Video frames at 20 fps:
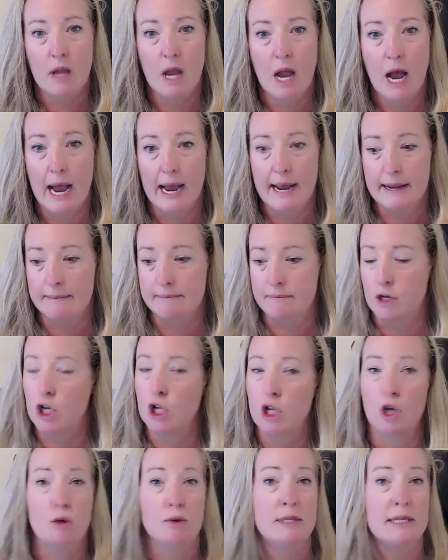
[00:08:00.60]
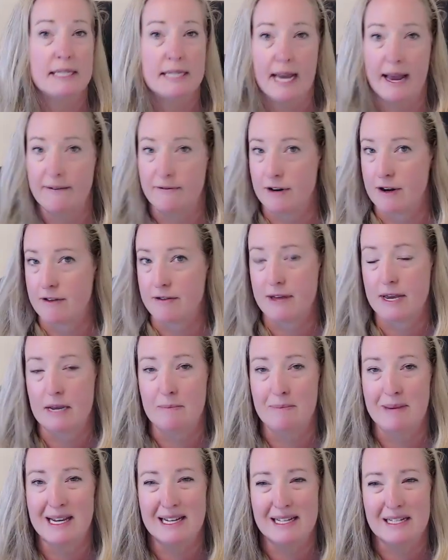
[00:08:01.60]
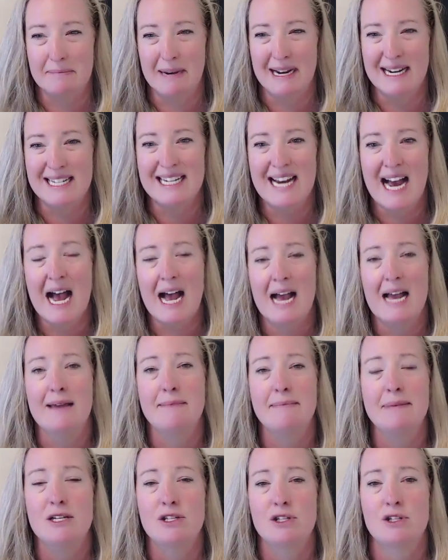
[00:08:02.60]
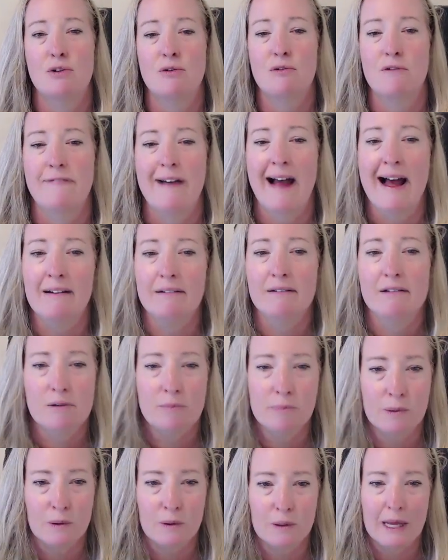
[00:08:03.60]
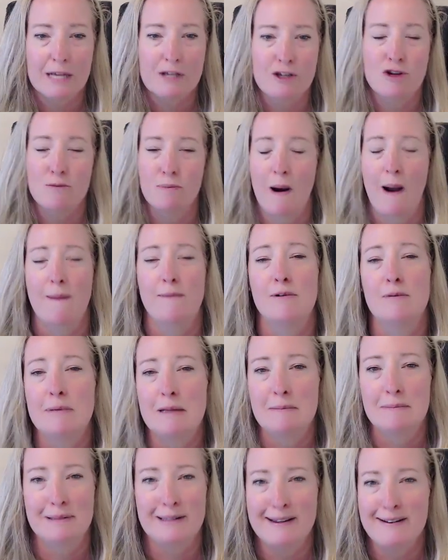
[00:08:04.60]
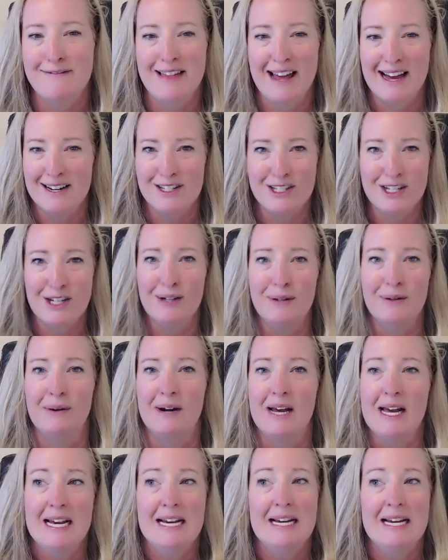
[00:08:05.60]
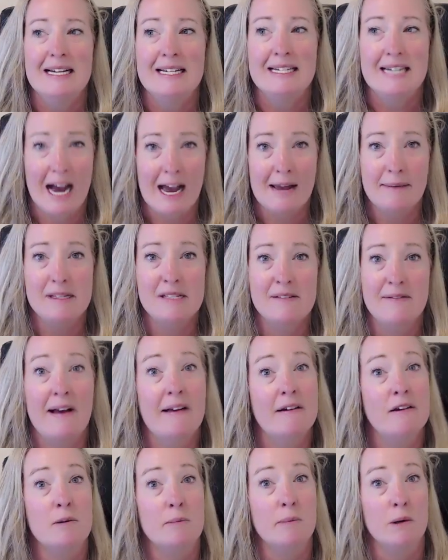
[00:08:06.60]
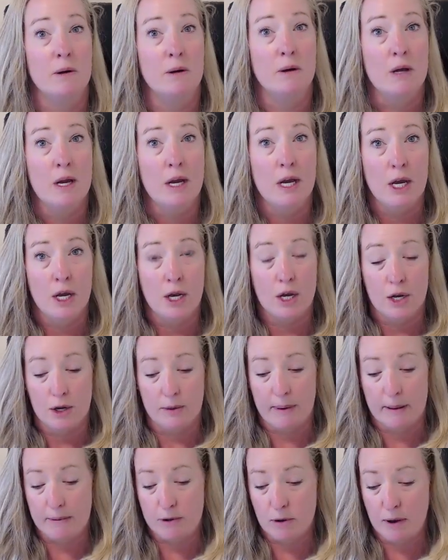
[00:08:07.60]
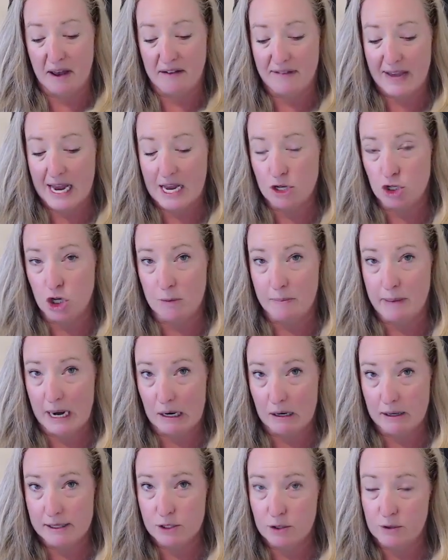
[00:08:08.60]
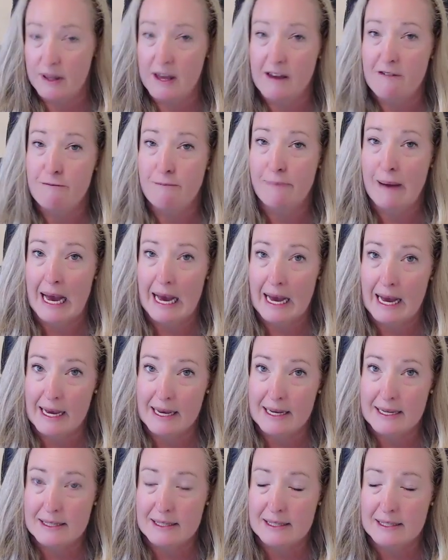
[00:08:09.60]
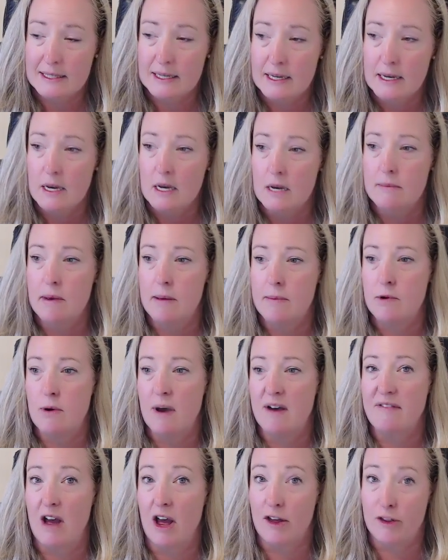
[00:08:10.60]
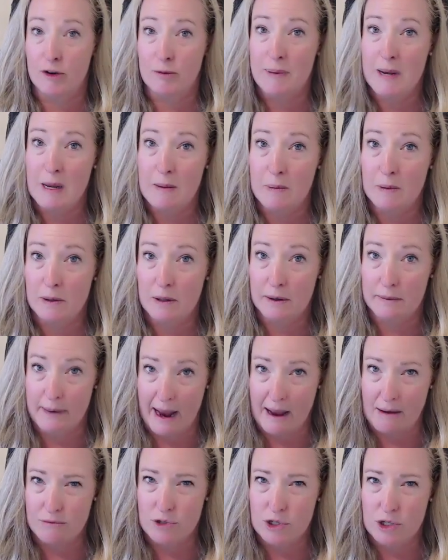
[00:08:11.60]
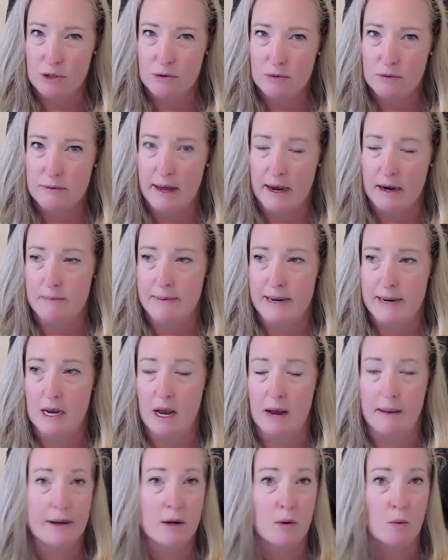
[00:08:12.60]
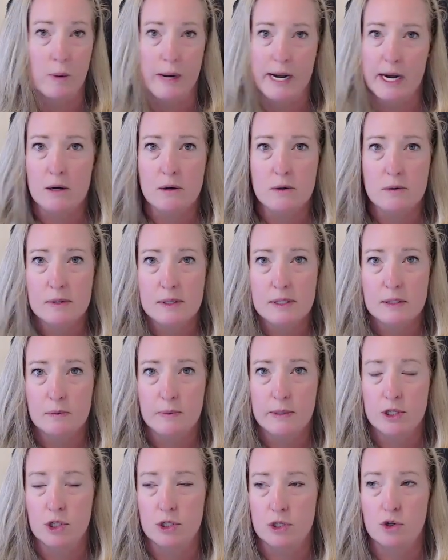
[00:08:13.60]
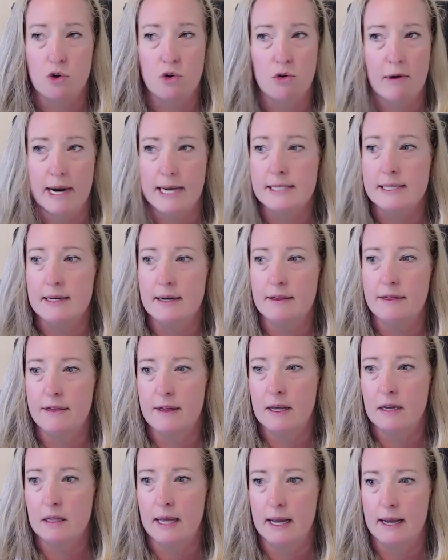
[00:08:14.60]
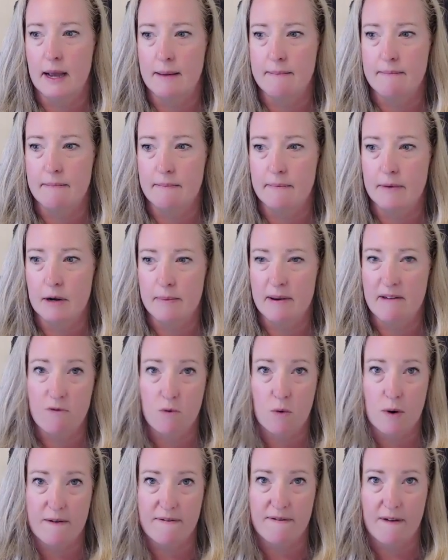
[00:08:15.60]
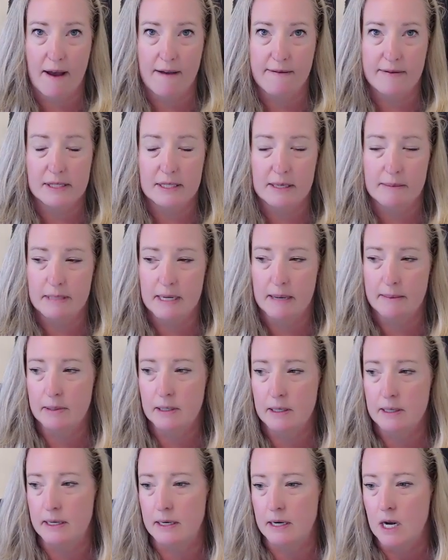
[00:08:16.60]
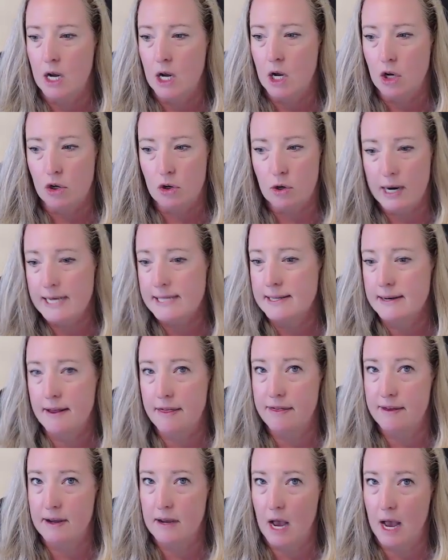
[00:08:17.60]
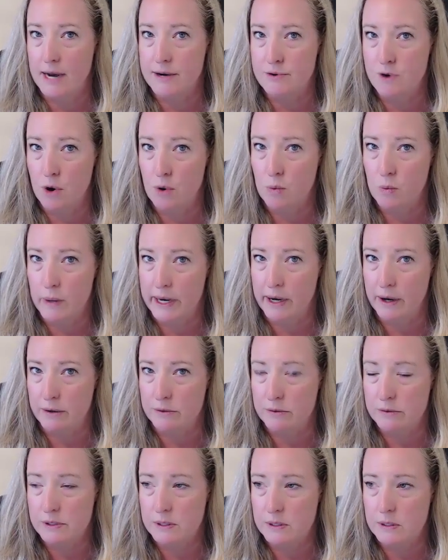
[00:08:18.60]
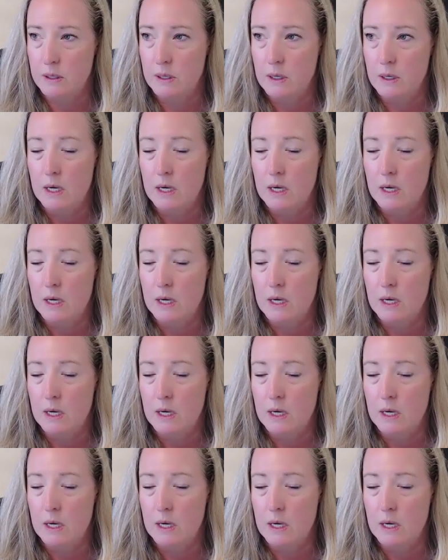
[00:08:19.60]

I am close to everything because my time is so valuable. And you probably believe that too. Time is valuable. Maybe you have aging parents or they've passed. Maybe you have other people around you that are becoming widows, which is crazy to think. Like I'm going to be 45 in September and crazy to think I know widows.